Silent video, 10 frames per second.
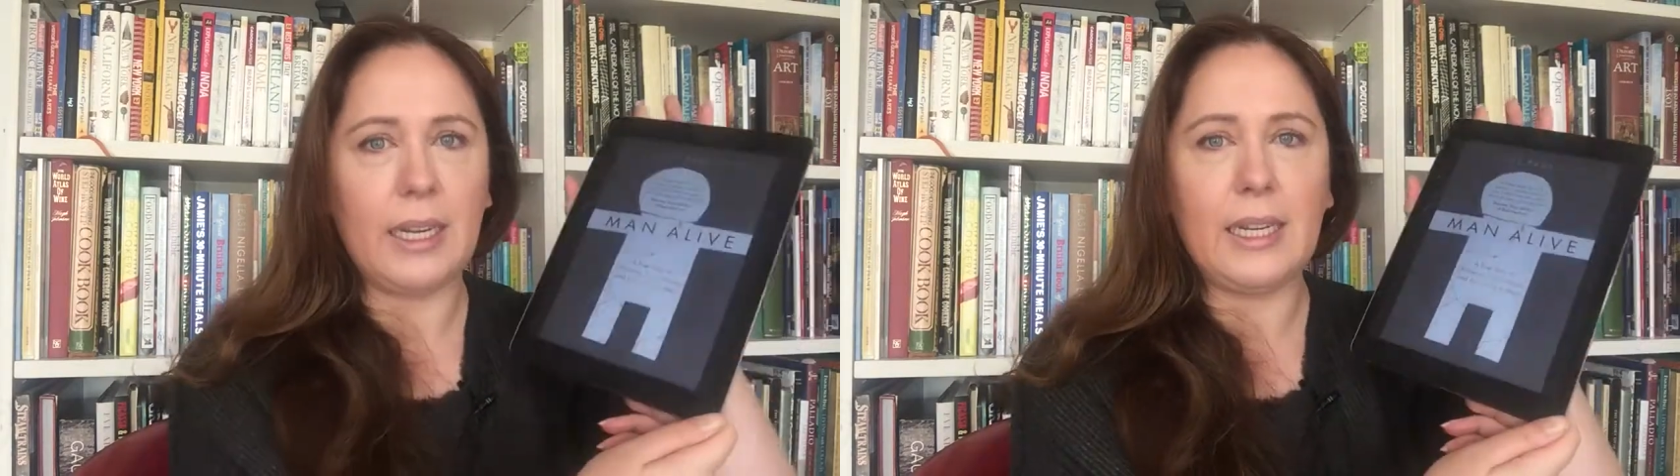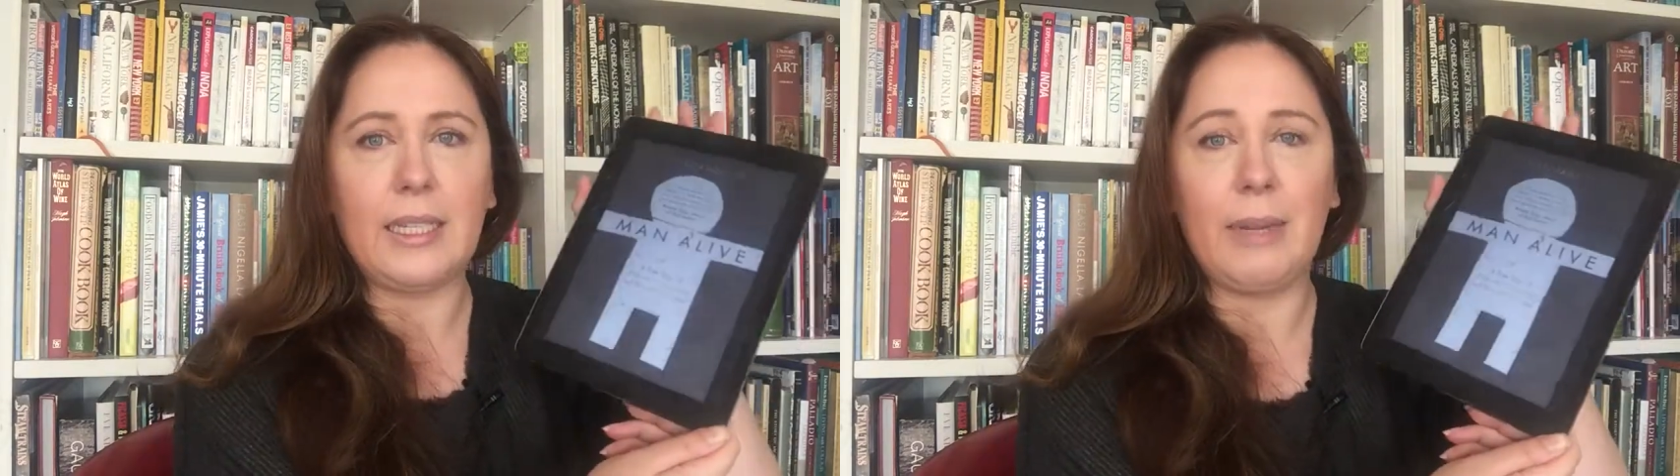
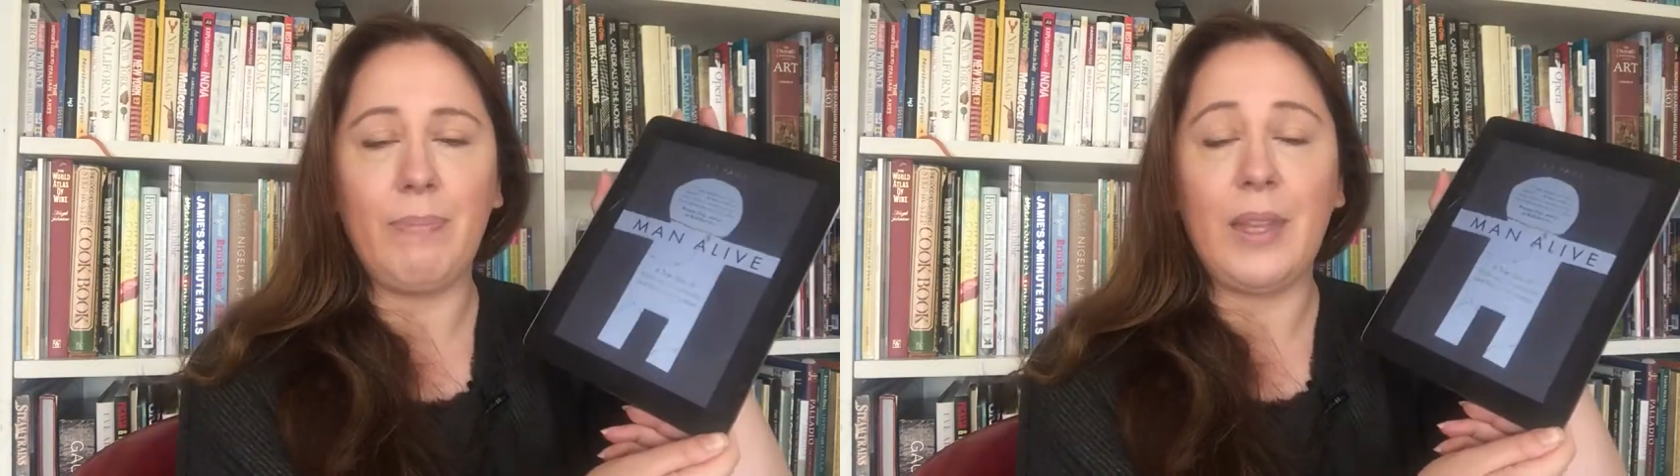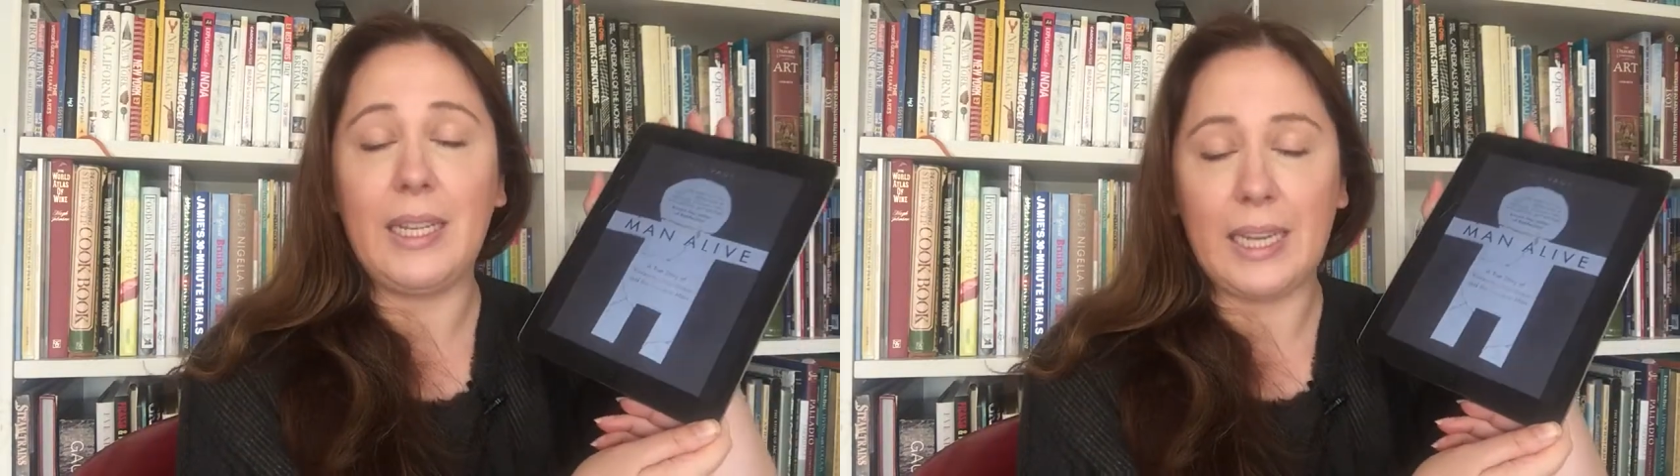His
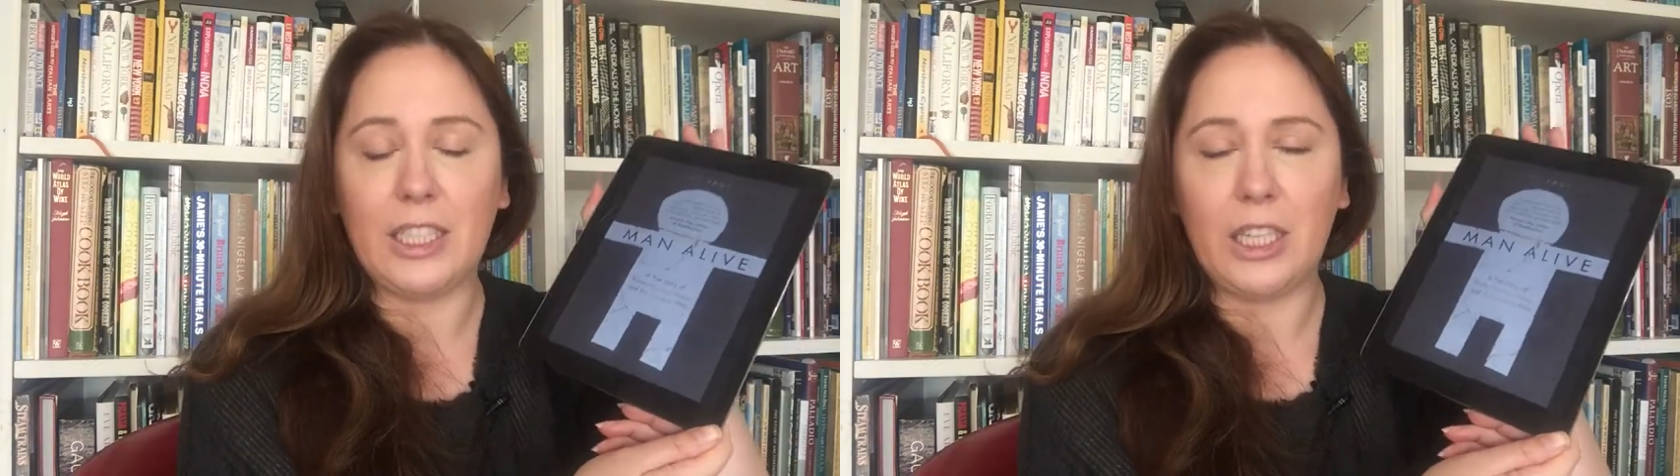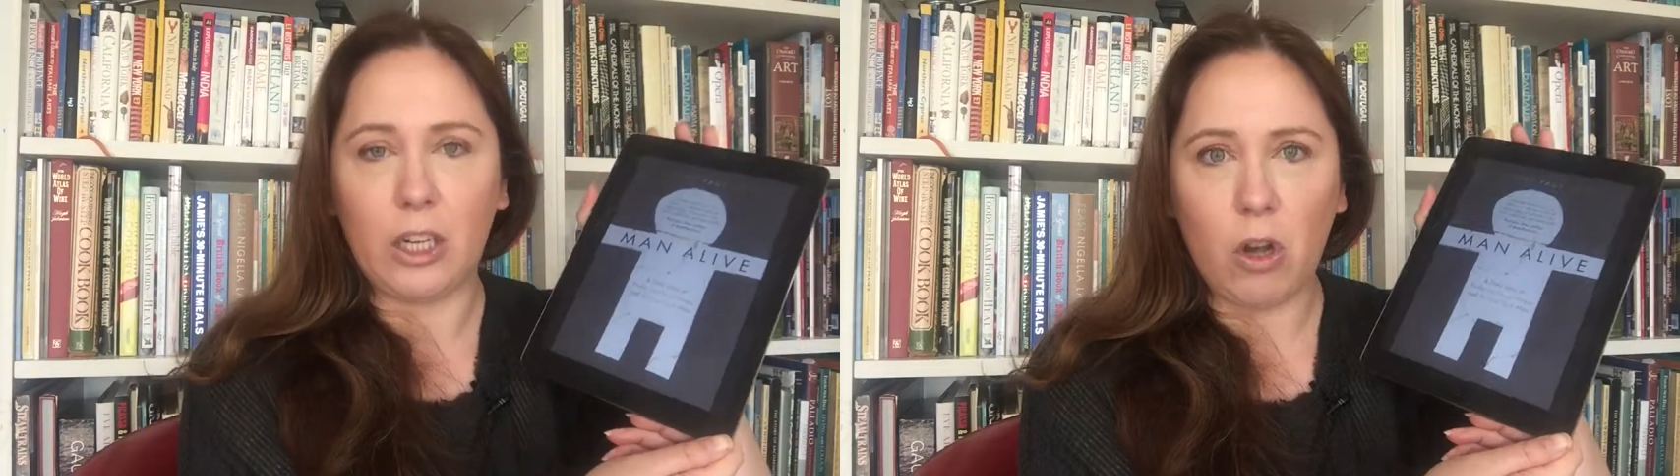He's
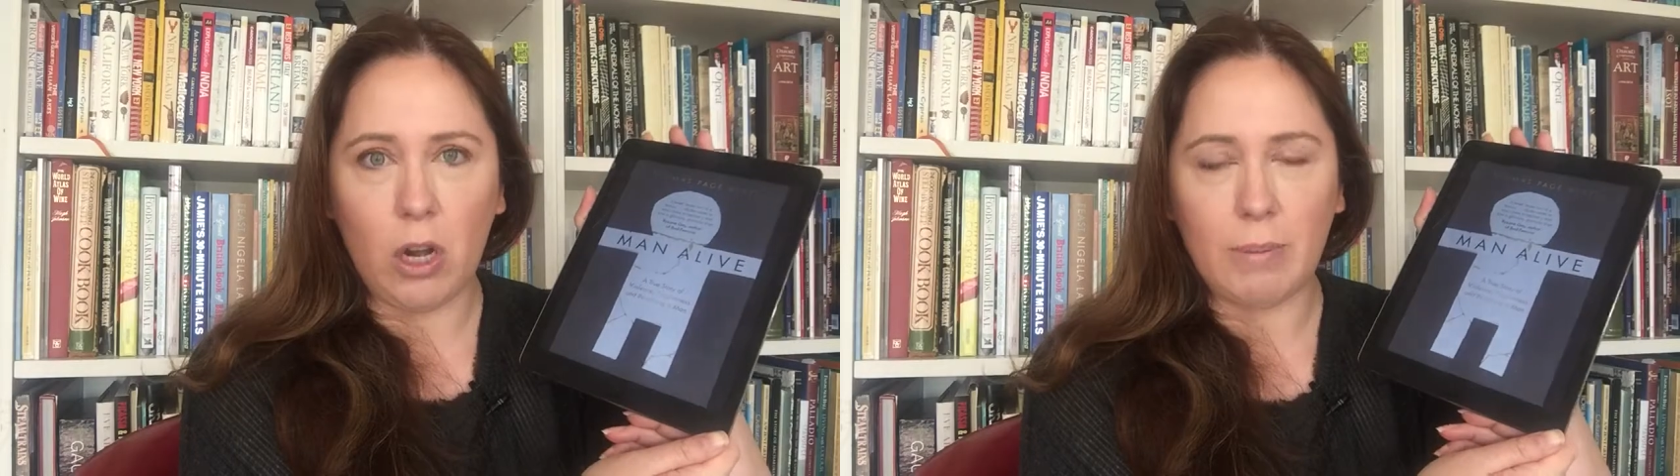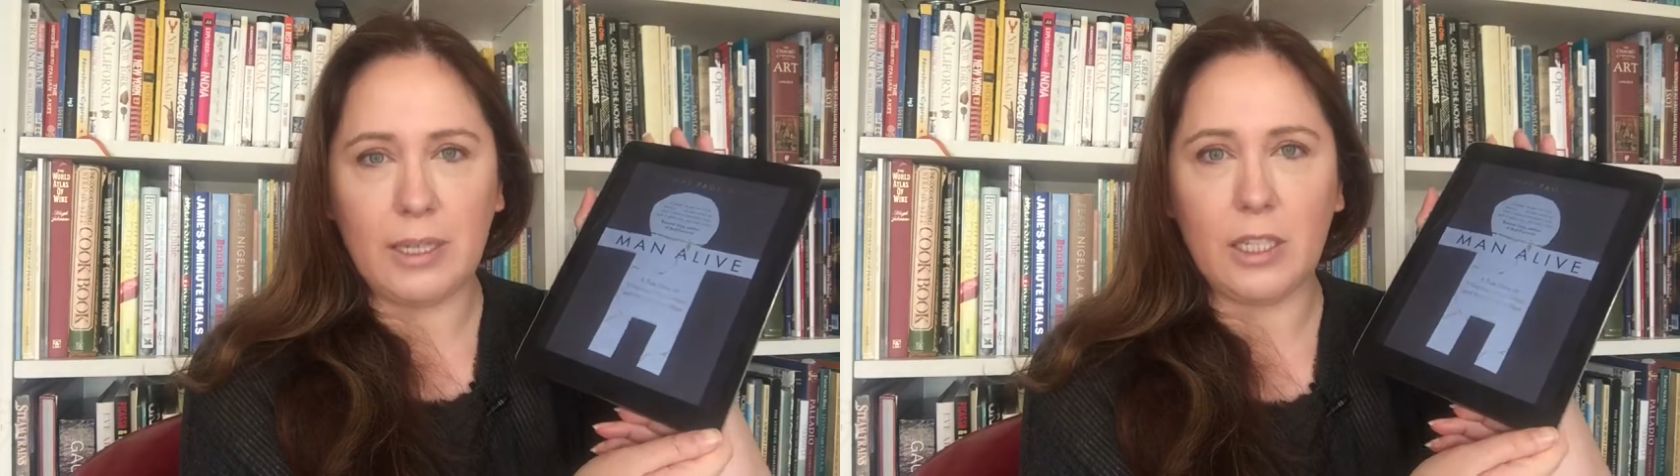actually a
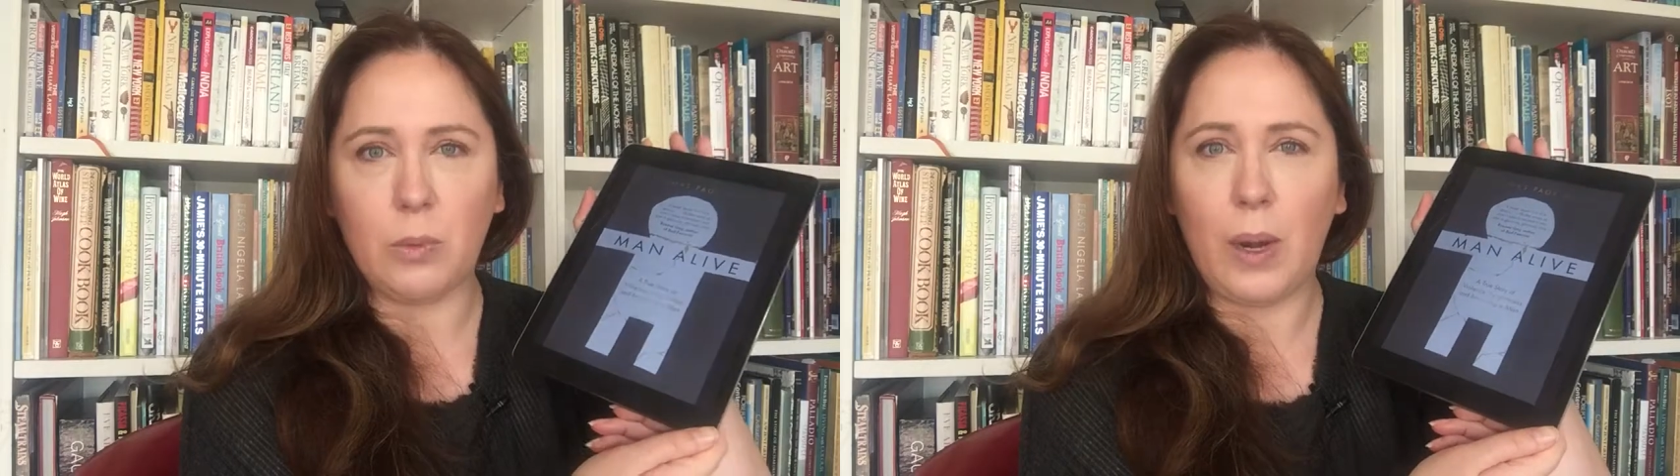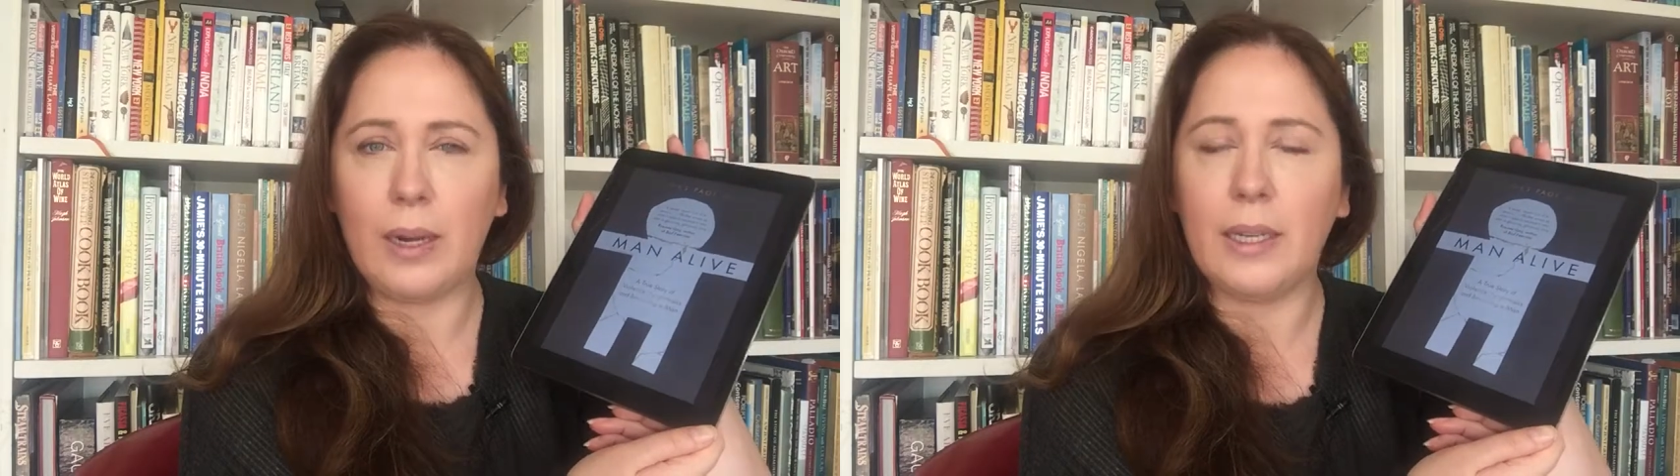columnist
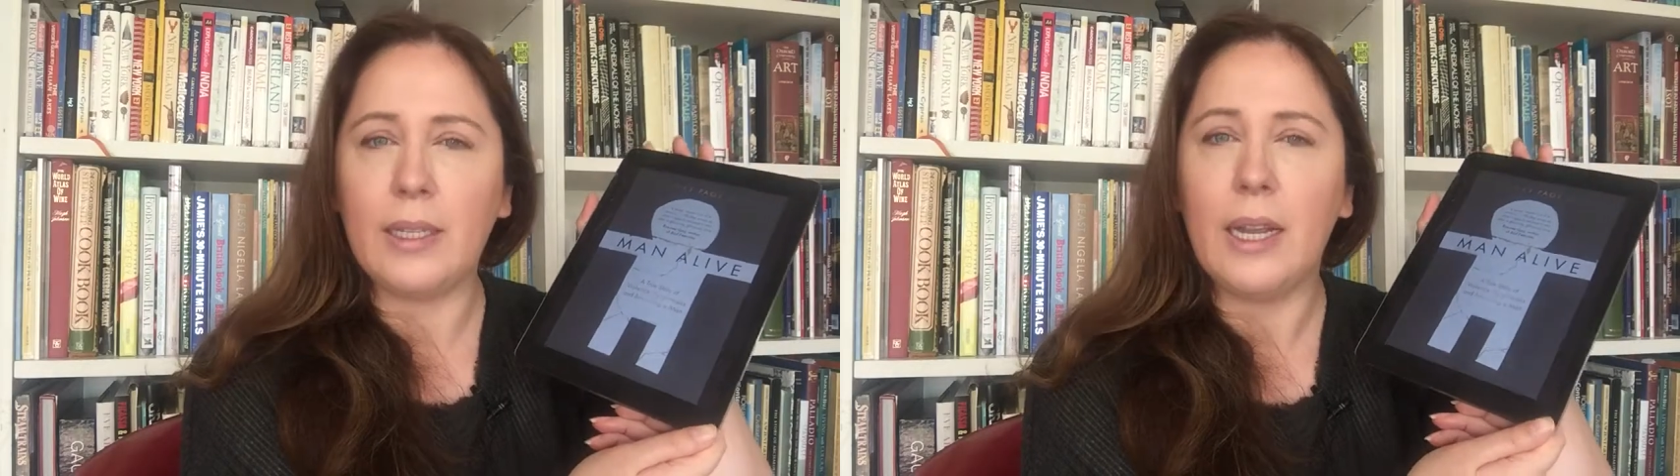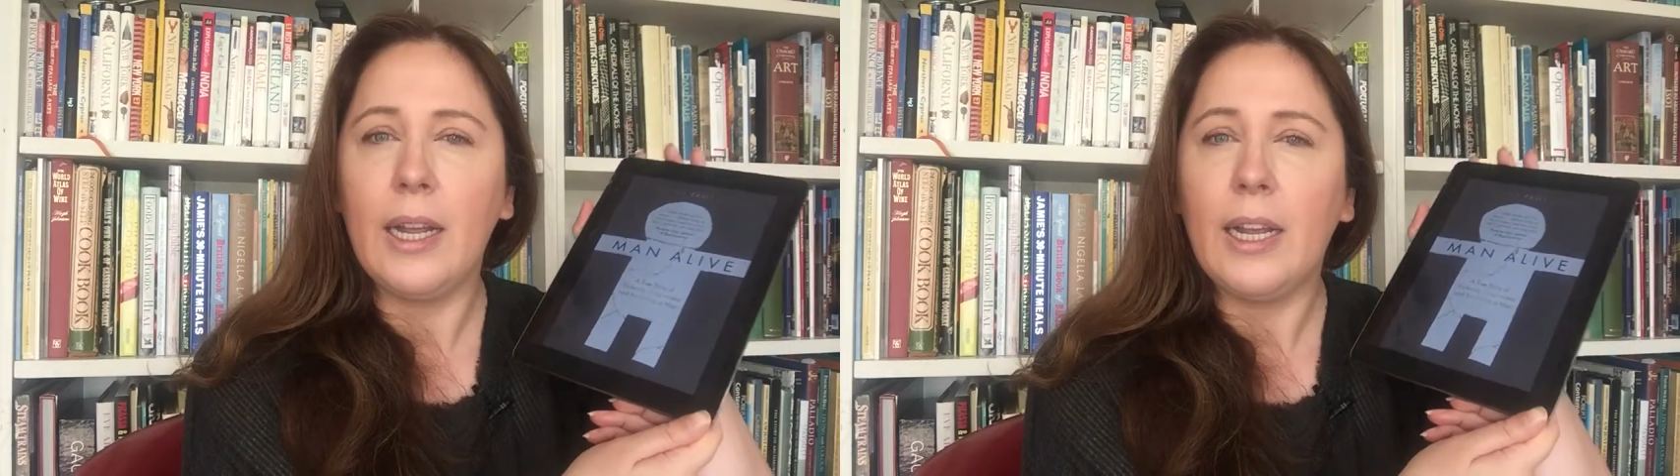as well, and his,